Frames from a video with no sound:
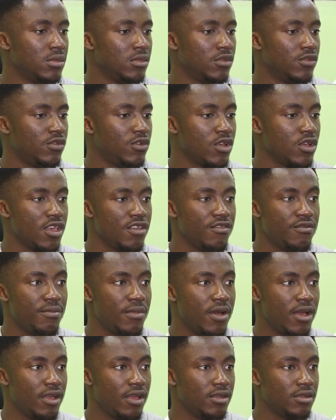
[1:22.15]
Forgive
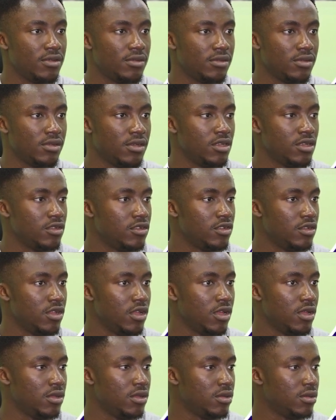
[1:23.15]
my
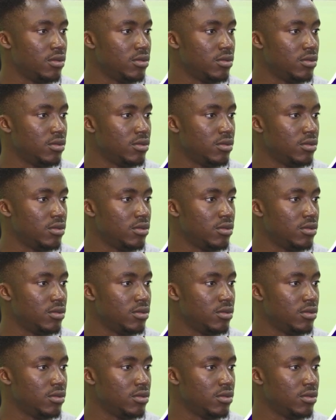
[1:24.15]
internet.